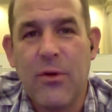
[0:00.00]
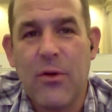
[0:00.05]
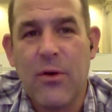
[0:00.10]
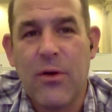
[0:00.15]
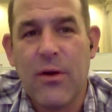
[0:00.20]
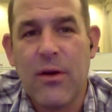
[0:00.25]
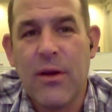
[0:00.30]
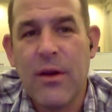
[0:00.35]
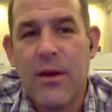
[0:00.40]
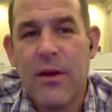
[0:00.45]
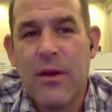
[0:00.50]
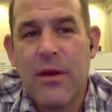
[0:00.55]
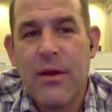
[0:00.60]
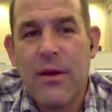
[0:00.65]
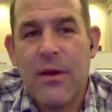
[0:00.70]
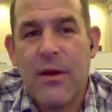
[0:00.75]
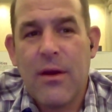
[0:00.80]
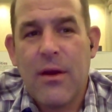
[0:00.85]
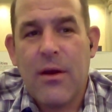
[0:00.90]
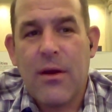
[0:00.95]
your
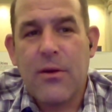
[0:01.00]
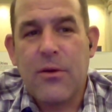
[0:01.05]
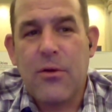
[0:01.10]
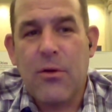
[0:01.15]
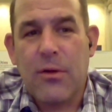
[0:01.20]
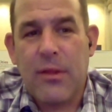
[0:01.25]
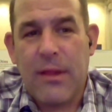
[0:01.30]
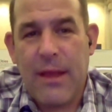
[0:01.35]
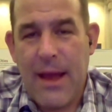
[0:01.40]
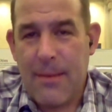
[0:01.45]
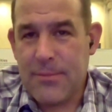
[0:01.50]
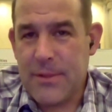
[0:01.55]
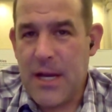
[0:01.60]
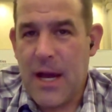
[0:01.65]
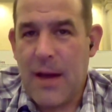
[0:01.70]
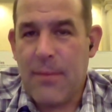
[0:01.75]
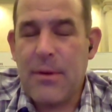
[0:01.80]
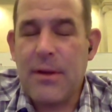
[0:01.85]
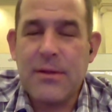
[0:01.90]
your laptop.